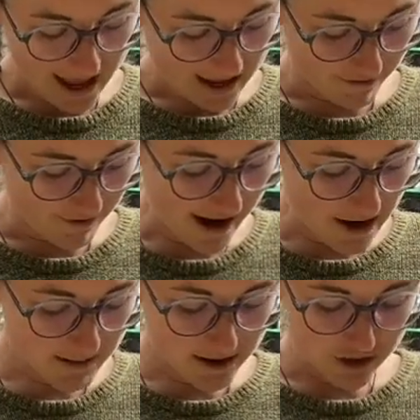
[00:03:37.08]

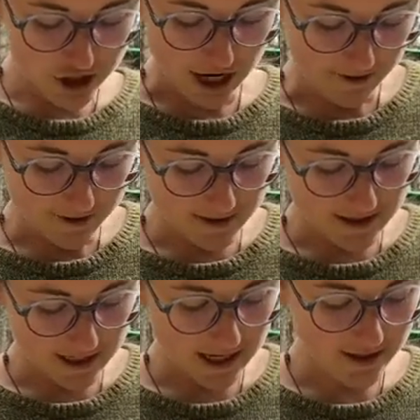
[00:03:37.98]
Environmental
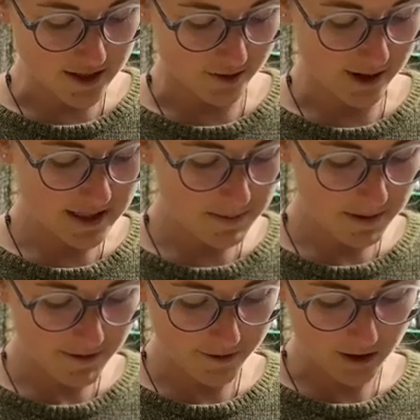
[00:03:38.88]
chefs, here's a
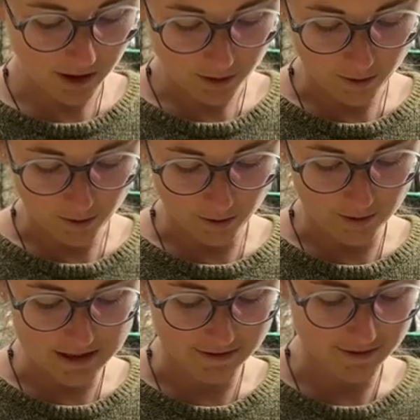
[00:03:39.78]
recipe for
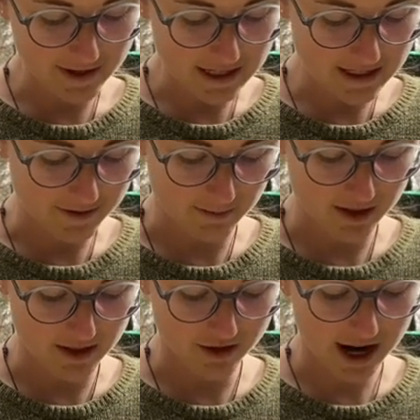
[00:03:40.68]
you to fix
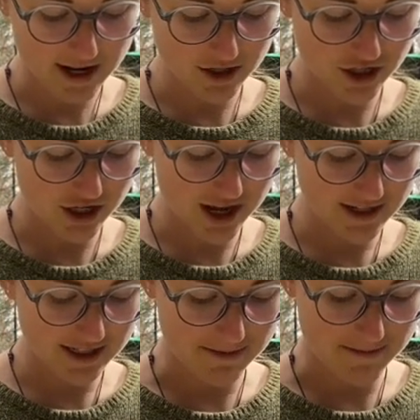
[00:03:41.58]
from scratch
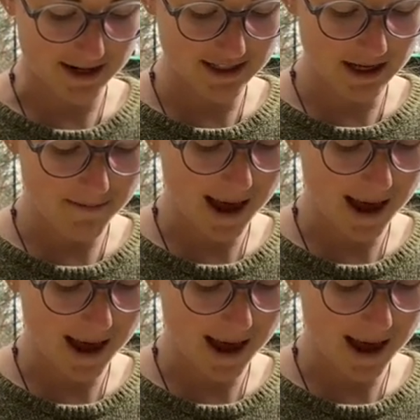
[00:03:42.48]
to mix a